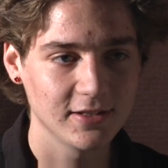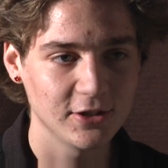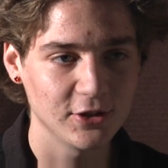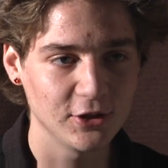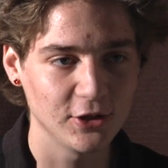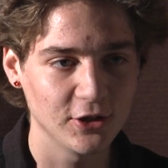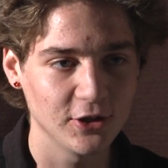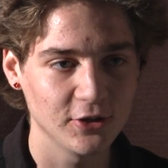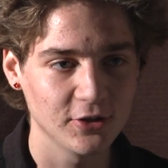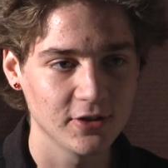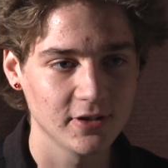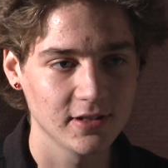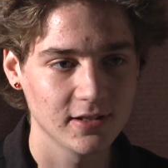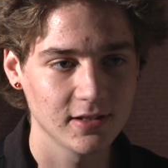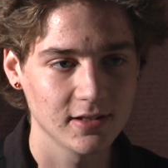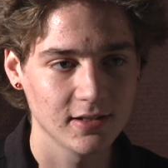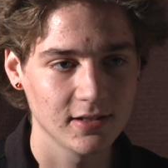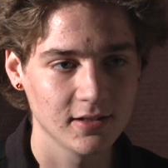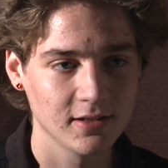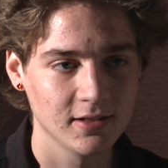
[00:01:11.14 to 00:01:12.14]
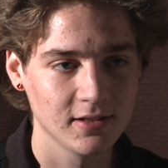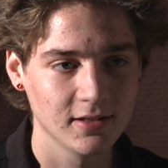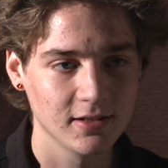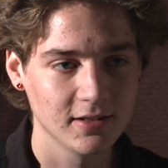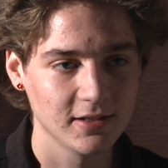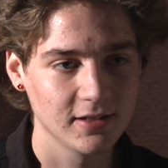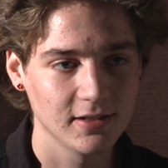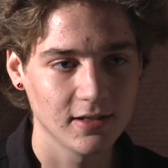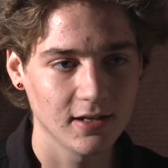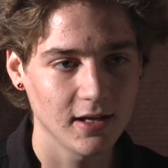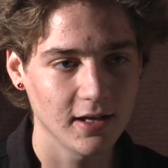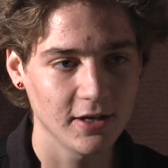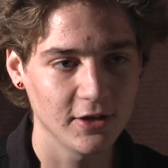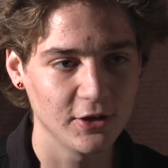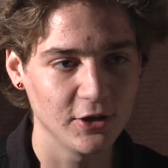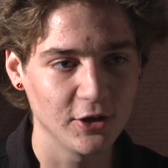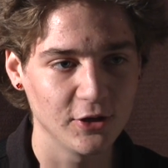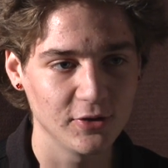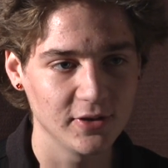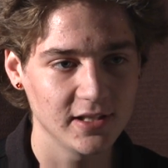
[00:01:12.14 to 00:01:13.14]
you know, I don't
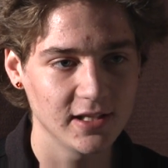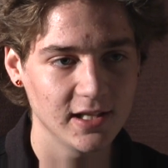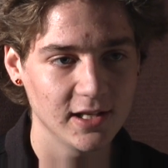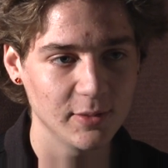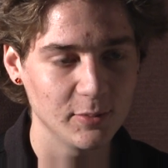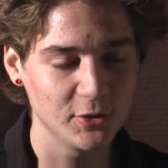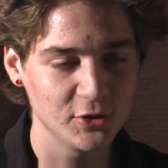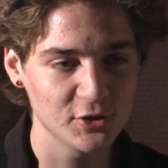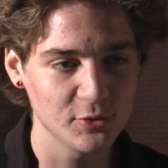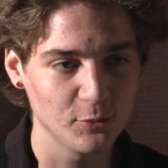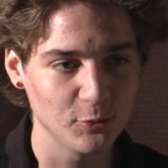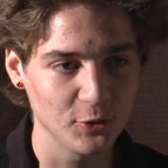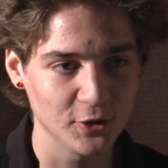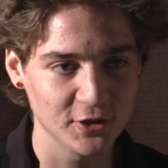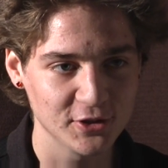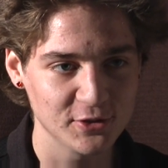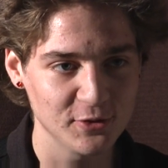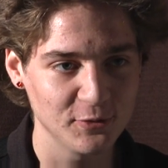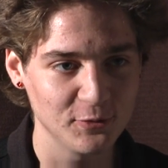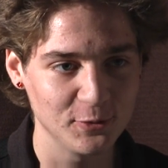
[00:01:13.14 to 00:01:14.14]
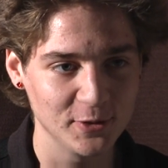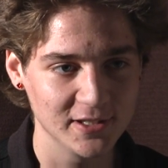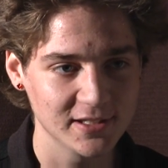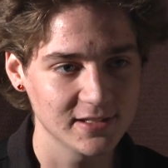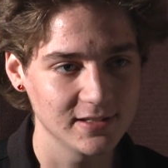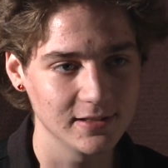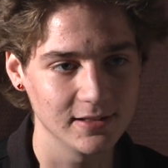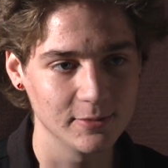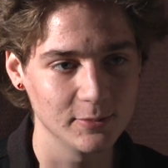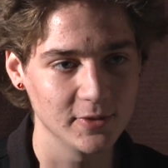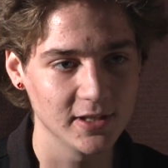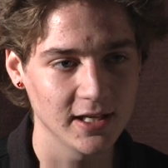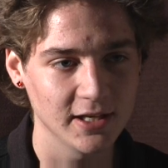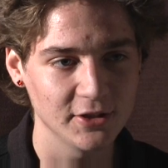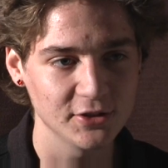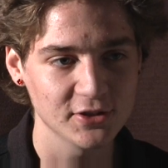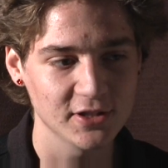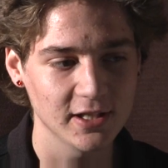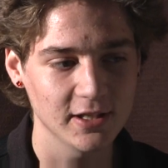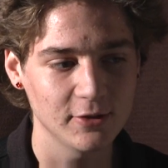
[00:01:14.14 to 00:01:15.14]
know, he gave me some words of wisdom, and I
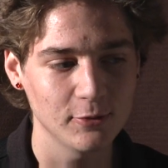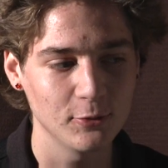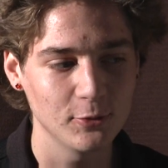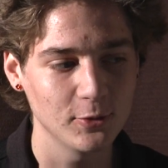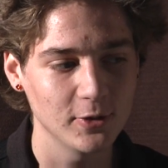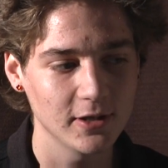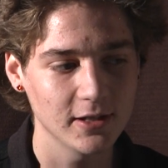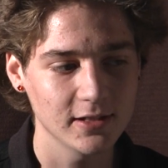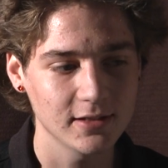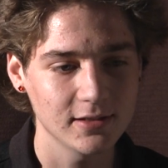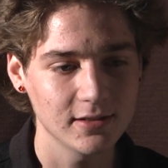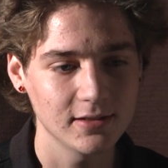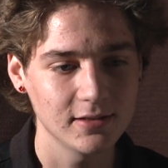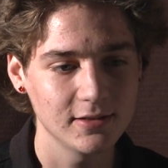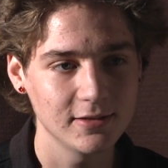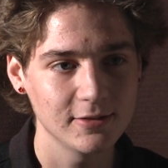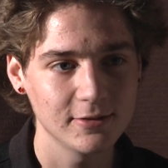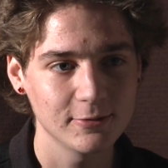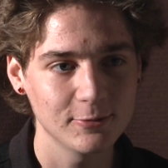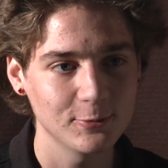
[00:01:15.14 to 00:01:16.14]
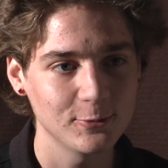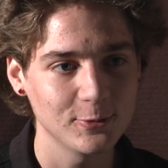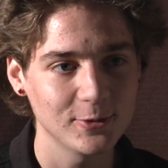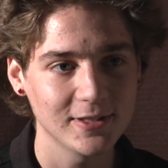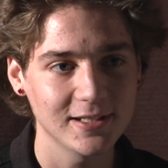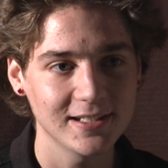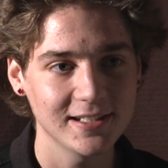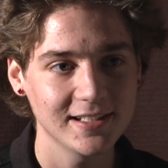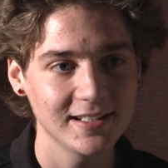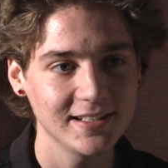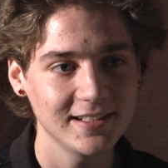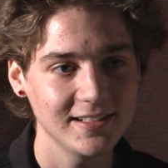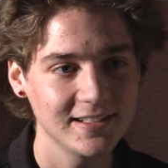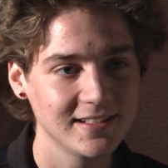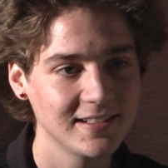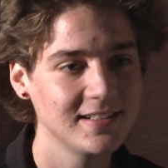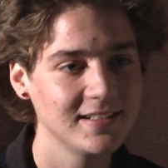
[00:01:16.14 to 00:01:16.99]
was like, what?